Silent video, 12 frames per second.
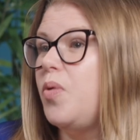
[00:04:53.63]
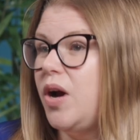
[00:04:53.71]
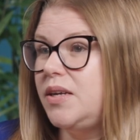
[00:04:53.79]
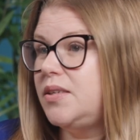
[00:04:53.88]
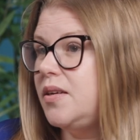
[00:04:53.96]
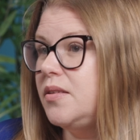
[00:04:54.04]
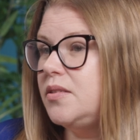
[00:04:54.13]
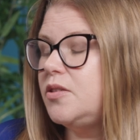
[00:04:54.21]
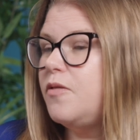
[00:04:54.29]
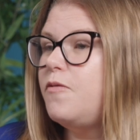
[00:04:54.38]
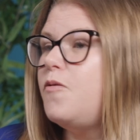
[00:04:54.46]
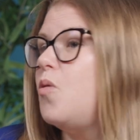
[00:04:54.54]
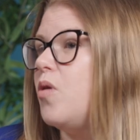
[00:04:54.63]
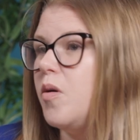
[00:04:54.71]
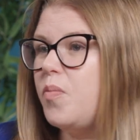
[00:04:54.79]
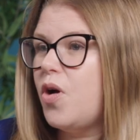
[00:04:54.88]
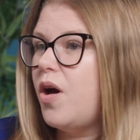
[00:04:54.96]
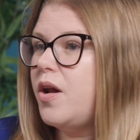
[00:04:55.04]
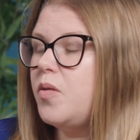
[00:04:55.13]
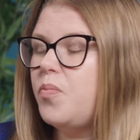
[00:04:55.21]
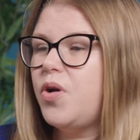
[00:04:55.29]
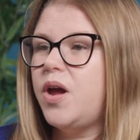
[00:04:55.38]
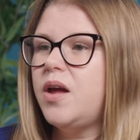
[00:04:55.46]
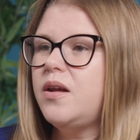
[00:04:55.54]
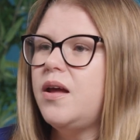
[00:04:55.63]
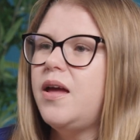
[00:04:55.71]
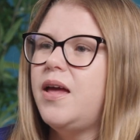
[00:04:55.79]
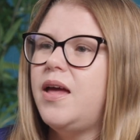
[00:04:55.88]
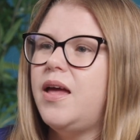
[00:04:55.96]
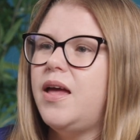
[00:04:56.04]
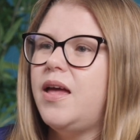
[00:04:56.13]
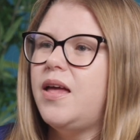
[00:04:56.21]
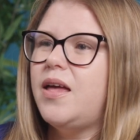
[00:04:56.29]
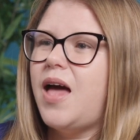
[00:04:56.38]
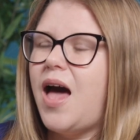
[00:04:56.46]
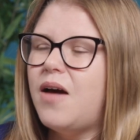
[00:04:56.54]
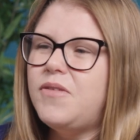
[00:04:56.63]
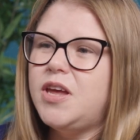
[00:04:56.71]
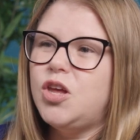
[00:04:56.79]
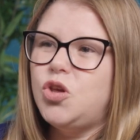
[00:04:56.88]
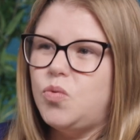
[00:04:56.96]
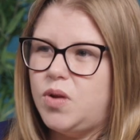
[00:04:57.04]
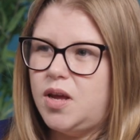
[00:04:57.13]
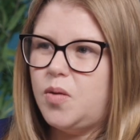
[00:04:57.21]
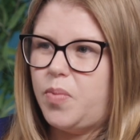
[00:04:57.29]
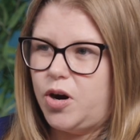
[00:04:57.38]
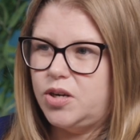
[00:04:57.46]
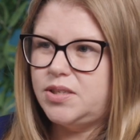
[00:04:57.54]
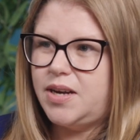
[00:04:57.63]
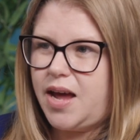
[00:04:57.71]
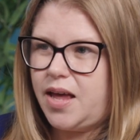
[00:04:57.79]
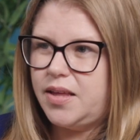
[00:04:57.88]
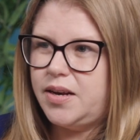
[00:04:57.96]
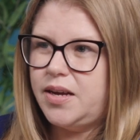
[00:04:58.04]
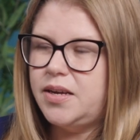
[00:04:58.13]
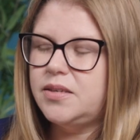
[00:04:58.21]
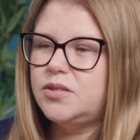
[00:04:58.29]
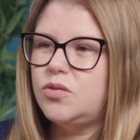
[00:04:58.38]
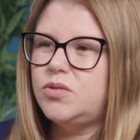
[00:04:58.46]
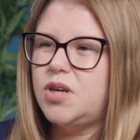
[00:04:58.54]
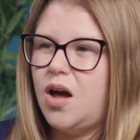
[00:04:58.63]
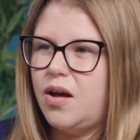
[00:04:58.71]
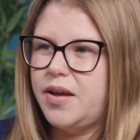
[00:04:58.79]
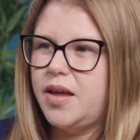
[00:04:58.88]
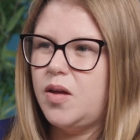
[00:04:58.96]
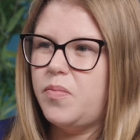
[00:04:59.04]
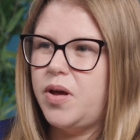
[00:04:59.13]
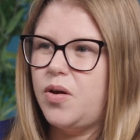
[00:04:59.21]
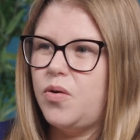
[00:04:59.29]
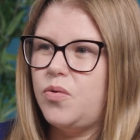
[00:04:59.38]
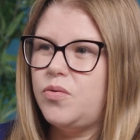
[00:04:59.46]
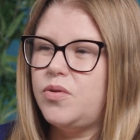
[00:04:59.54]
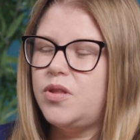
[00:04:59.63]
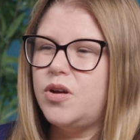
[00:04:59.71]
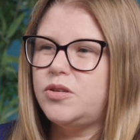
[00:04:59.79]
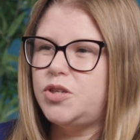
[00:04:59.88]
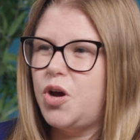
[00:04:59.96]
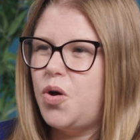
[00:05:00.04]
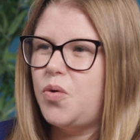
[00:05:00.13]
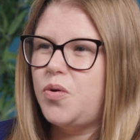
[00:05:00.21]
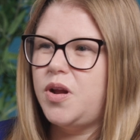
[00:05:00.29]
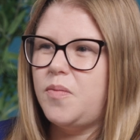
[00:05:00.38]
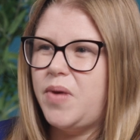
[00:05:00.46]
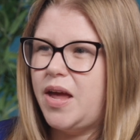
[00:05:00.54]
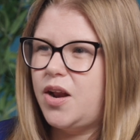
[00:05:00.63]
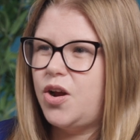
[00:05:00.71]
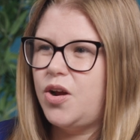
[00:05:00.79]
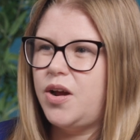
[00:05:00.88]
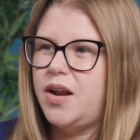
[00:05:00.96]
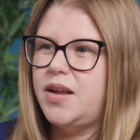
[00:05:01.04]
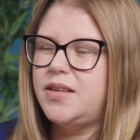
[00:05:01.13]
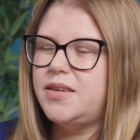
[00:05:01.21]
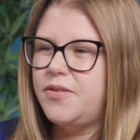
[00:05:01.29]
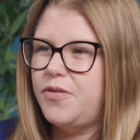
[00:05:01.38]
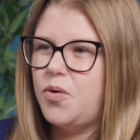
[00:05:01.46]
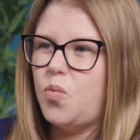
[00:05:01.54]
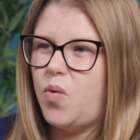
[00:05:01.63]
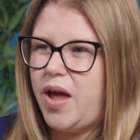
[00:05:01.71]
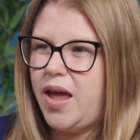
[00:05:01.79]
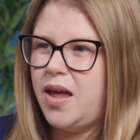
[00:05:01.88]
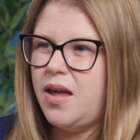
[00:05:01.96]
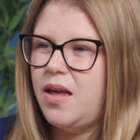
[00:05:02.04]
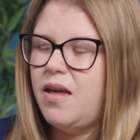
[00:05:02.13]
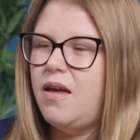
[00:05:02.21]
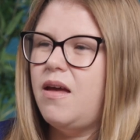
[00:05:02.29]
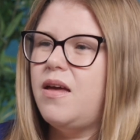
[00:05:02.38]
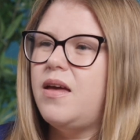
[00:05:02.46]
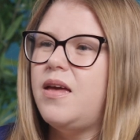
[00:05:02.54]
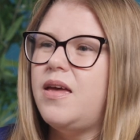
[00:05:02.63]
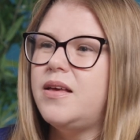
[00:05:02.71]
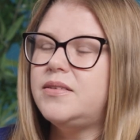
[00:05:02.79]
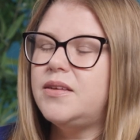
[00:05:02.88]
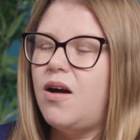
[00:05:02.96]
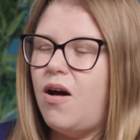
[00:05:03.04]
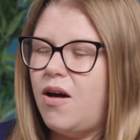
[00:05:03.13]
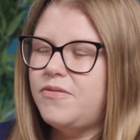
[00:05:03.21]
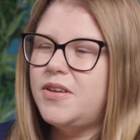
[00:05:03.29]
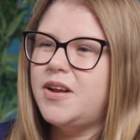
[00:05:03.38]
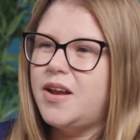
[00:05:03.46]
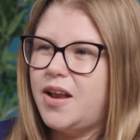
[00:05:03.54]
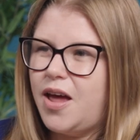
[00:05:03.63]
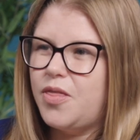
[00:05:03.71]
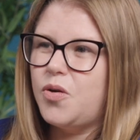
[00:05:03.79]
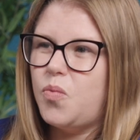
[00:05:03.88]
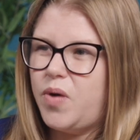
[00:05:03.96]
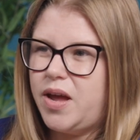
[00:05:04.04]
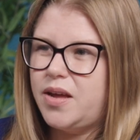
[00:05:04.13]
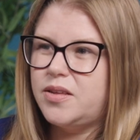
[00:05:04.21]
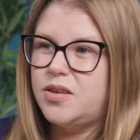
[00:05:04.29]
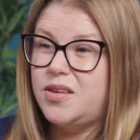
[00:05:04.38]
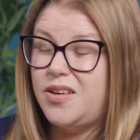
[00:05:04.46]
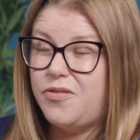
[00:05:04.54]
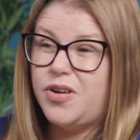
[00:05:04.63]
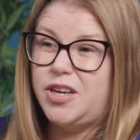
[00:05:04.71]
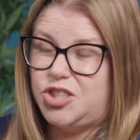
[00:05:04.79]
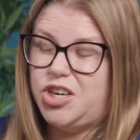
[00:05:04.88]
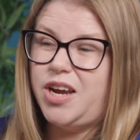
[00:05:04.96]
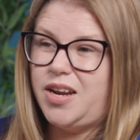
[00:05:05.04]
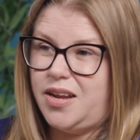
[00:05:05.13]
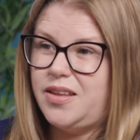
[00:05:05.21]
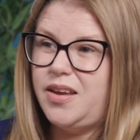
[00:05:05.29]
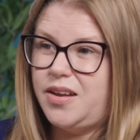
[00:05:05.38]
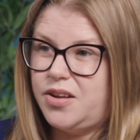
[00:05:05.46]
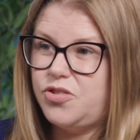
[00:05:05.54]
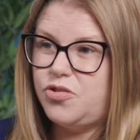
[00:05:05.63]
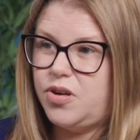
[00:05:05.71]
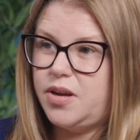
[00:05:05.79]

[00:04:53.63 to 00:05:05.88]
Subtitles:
presence for a product brand, Having a unique personality, so talking about their tone and manner in a different way, is often another way to differentiate in the industry.